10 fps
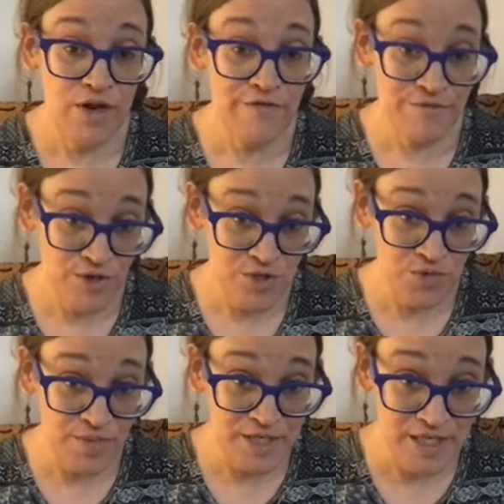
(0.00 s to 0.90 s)
the first
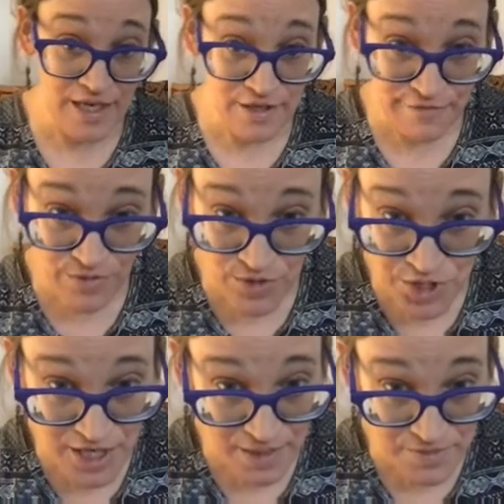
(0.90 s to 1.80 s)
women to get the full
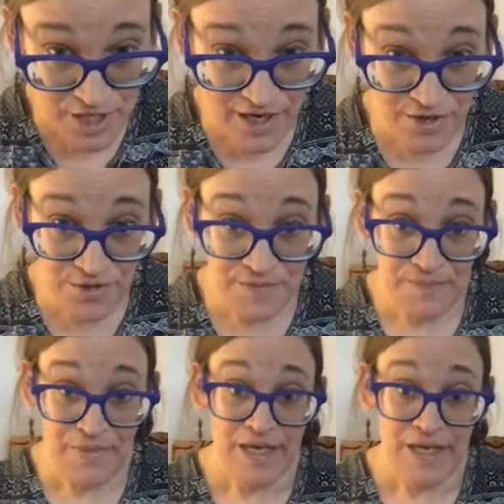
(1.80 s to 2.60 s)
GM title